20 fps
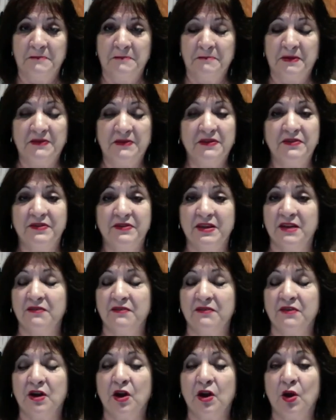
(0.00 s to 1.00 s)
But the thing
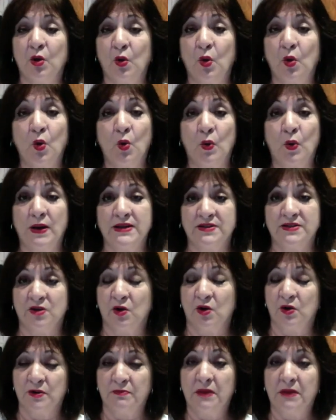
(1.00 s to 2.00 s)
that I'll always
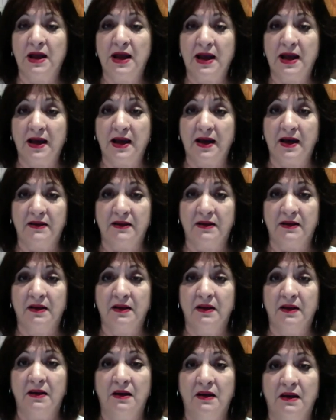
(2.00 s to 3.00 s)
hold in my heart
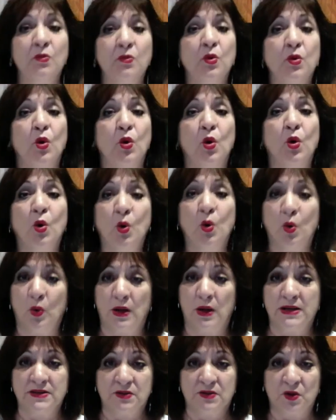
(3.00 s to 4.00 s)
and will
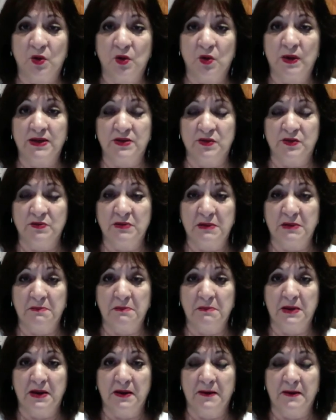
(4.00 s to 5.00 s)
always, always
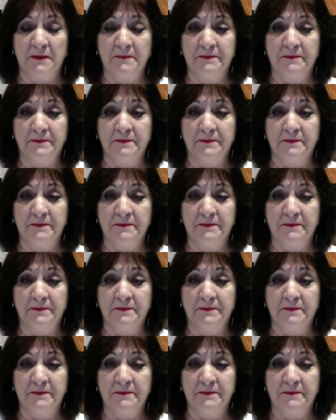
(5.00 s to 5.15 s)
remember